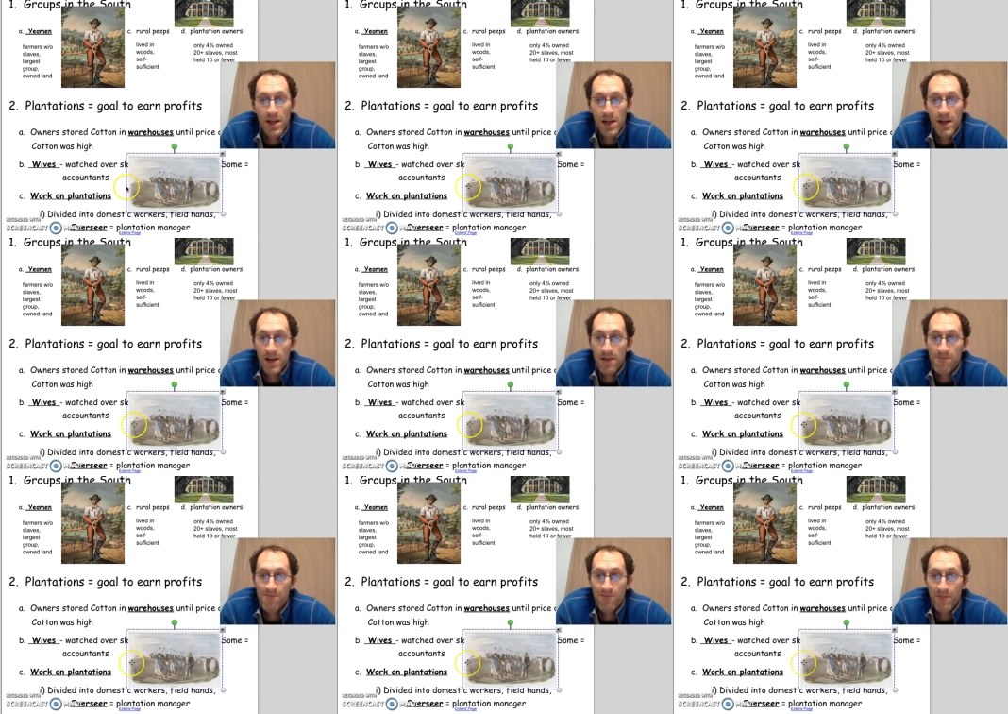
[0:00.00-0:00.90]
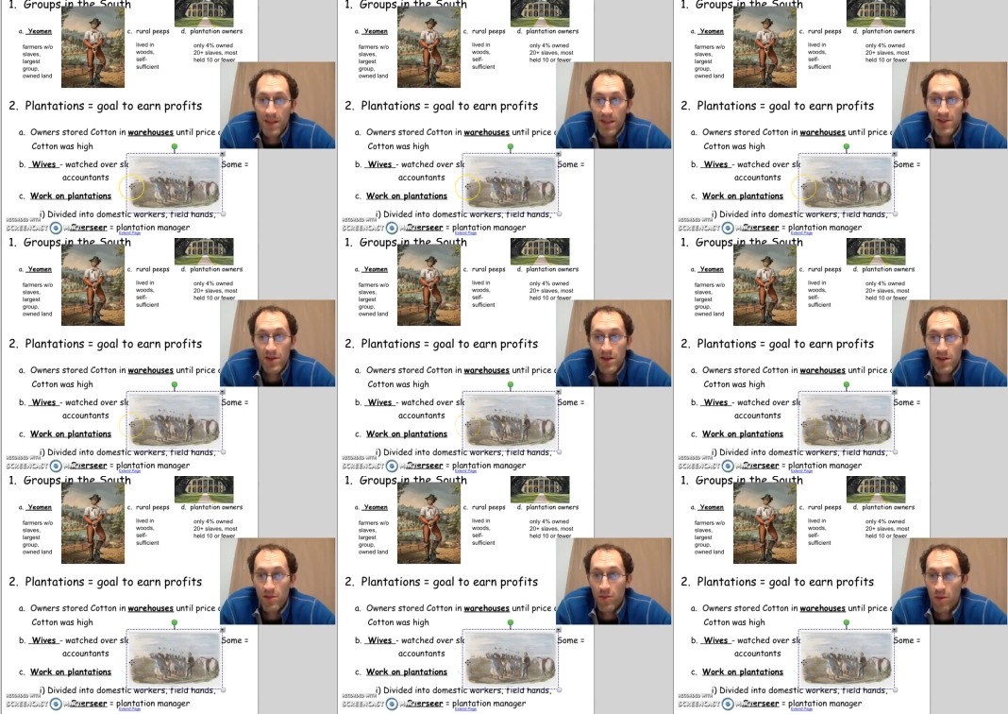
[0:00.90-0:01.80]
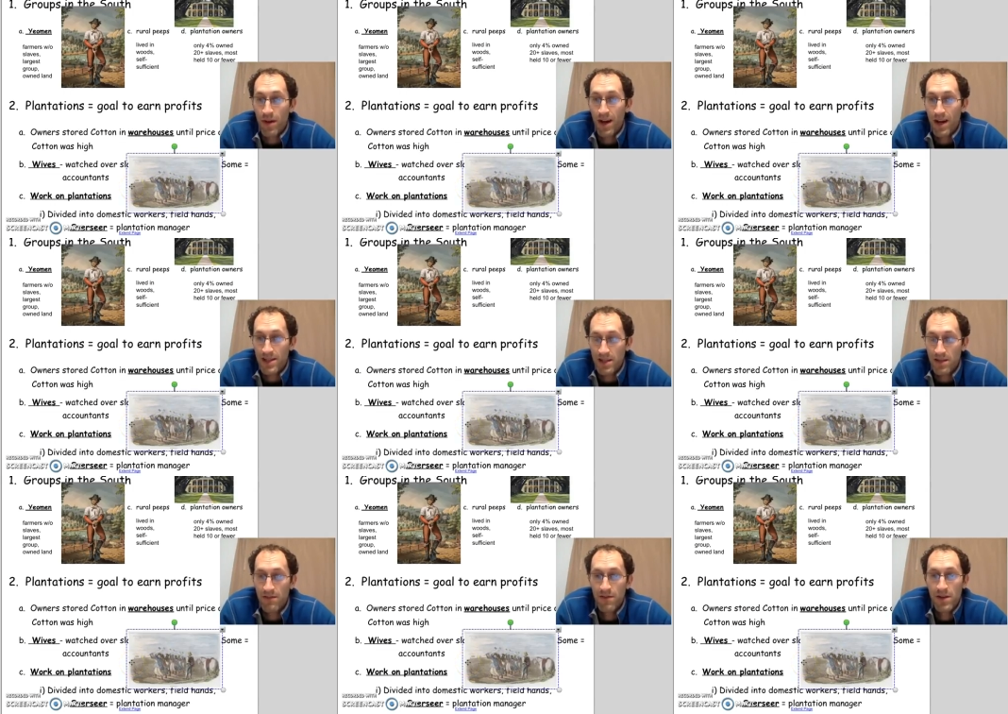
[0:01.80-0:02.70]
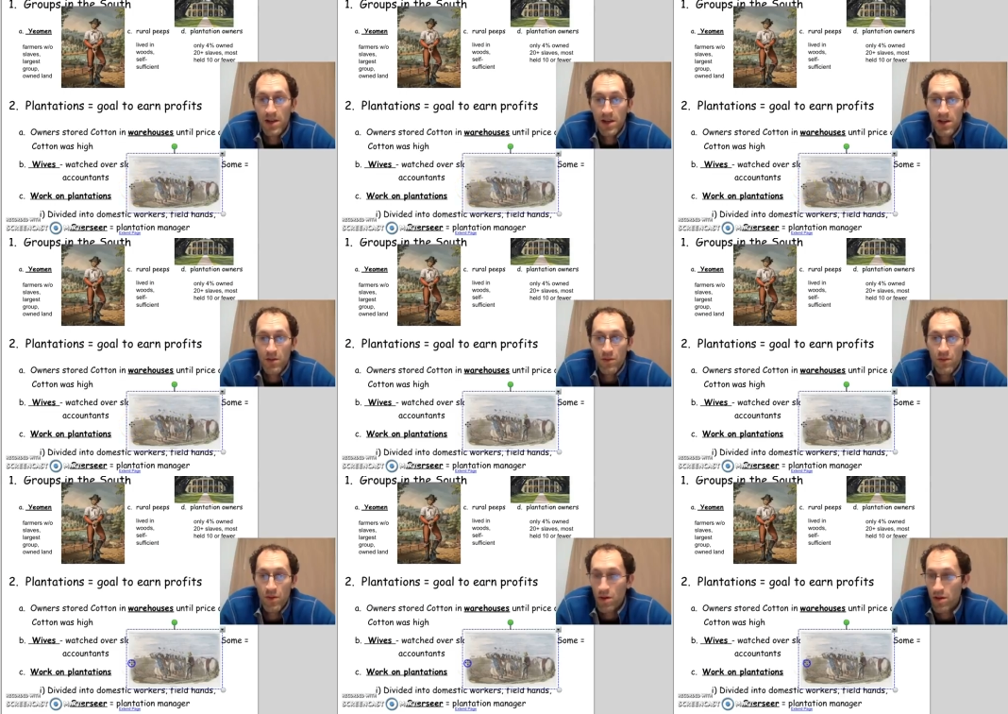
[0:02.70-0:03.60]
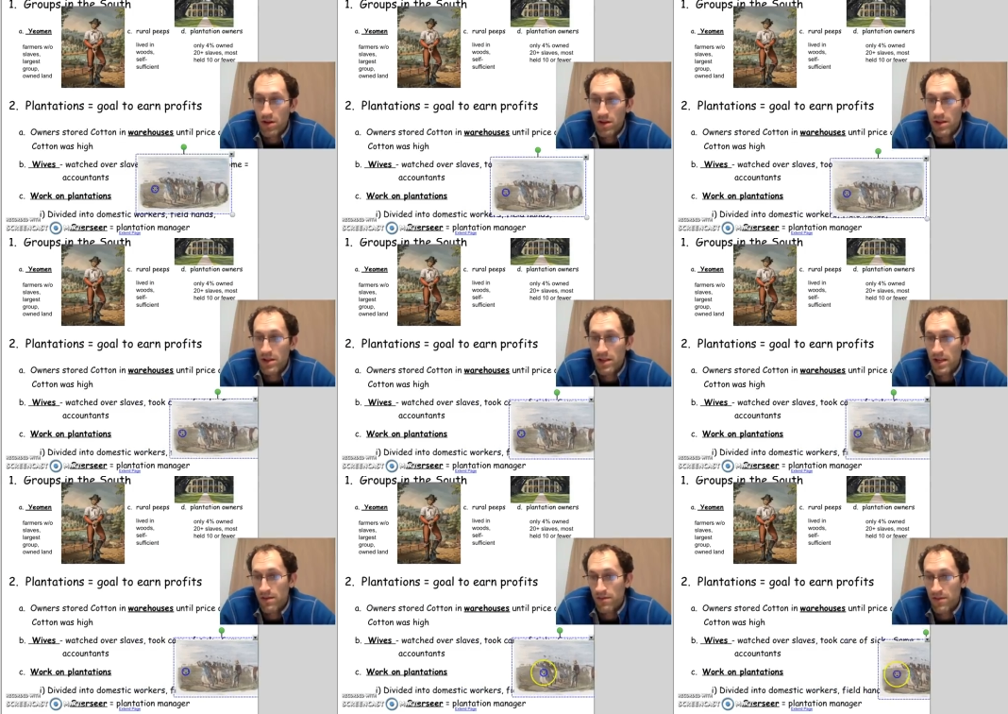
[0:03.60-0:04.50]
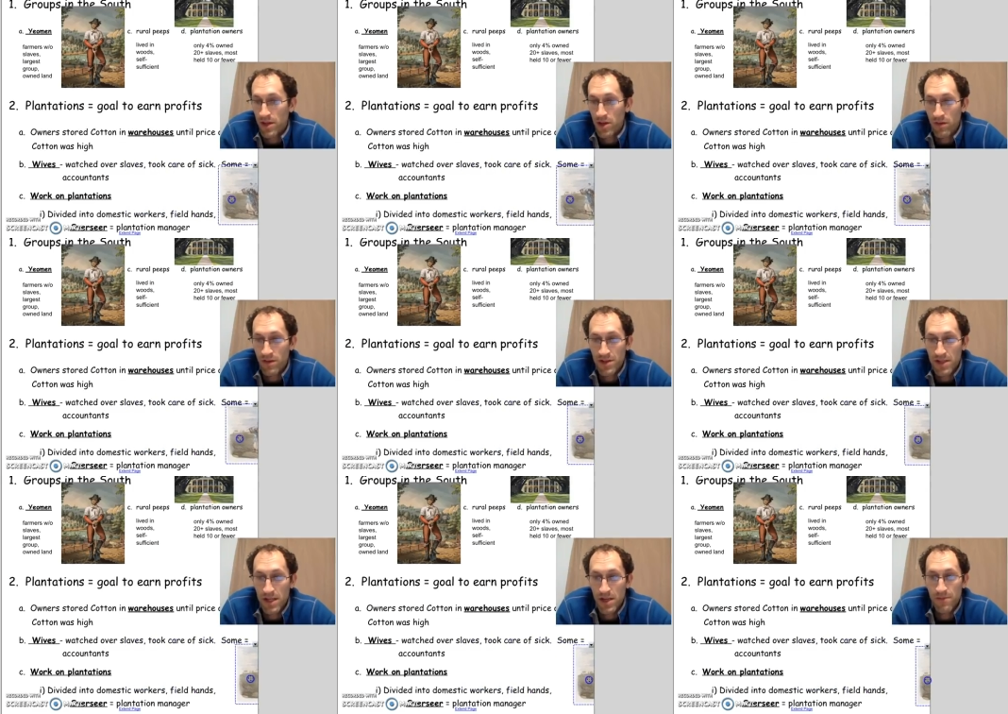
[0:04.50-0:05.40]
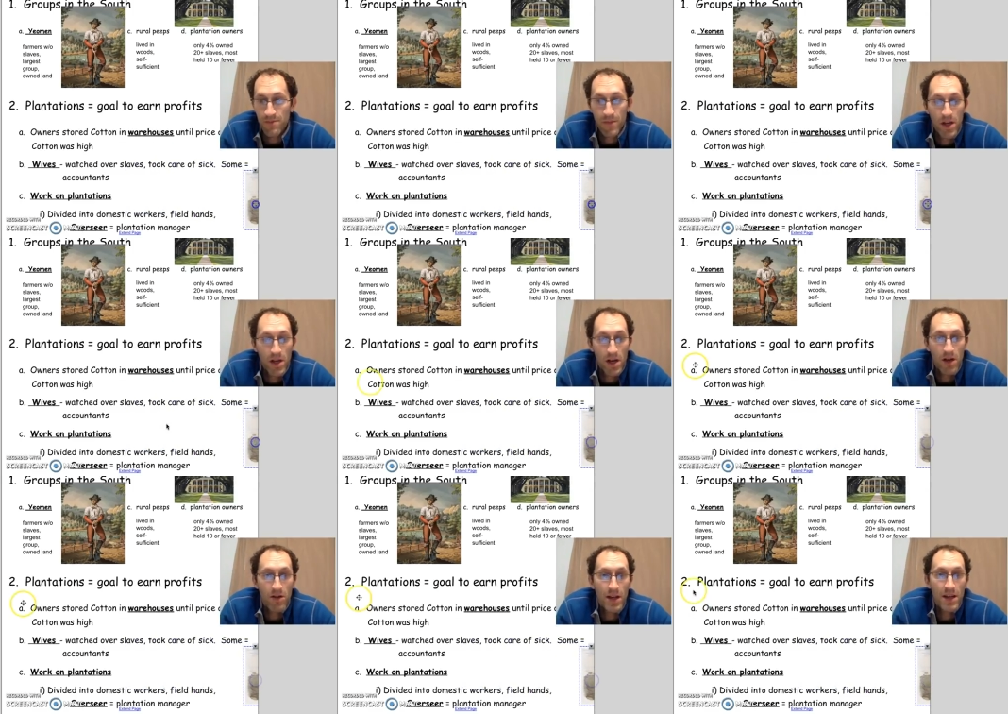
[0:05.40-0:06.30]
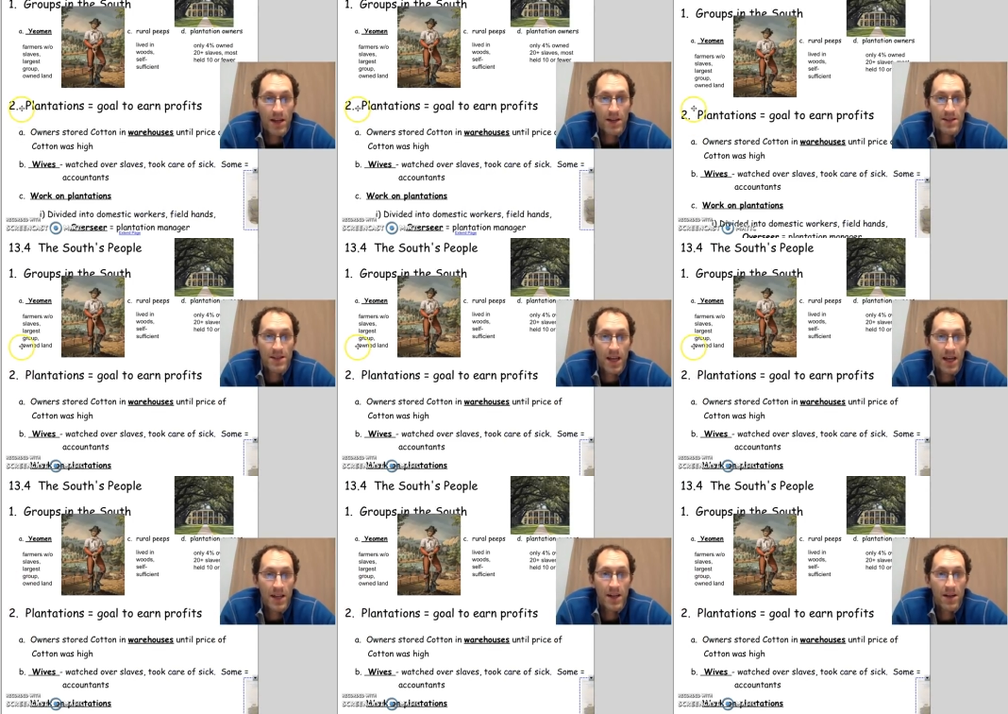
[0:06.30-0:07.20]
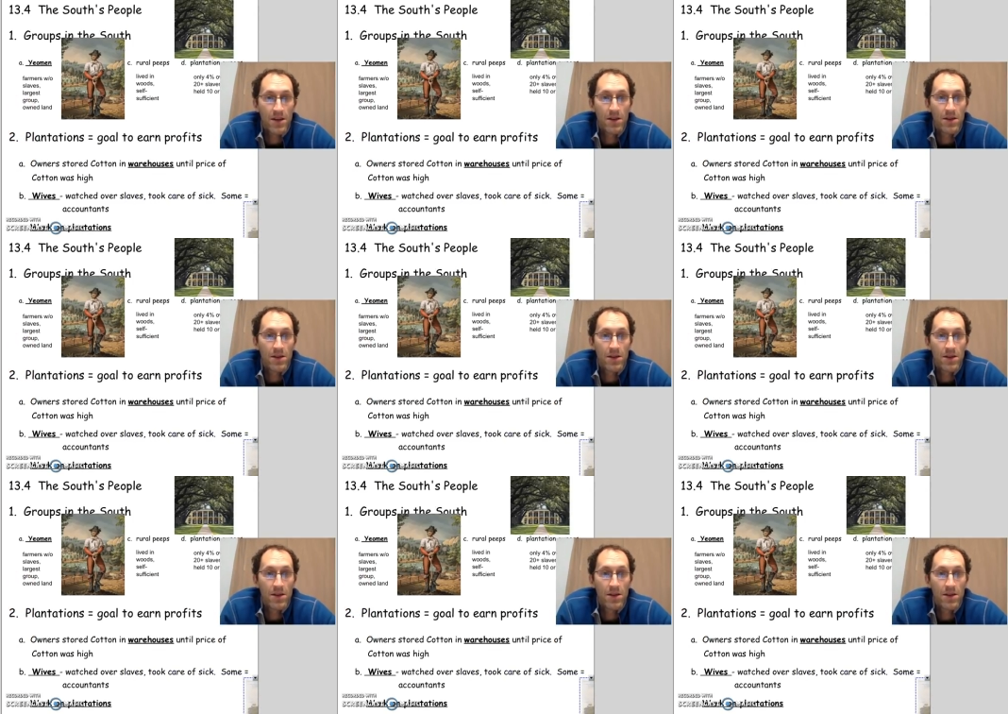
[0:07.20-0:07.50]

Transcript: it showed a little more positive role there for the overseer. All right, next slide here.